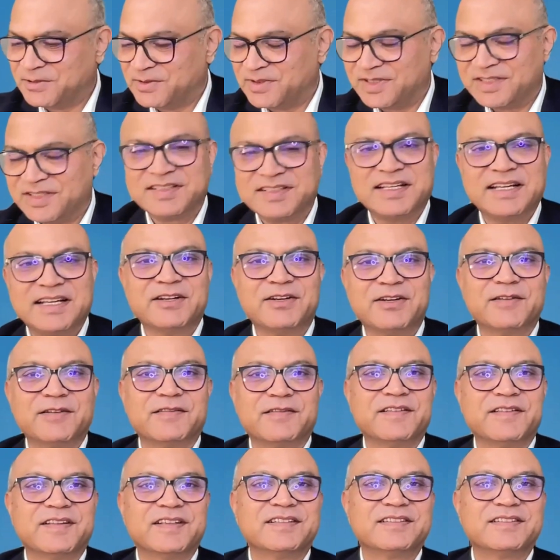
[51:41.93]
towards the end
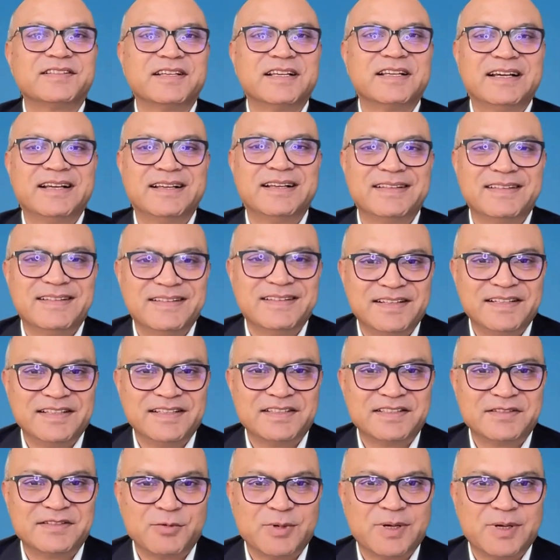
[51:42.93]
of this
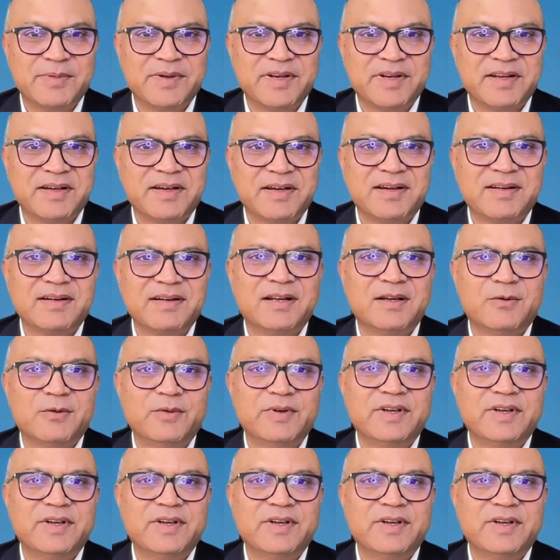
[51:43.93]
webinar.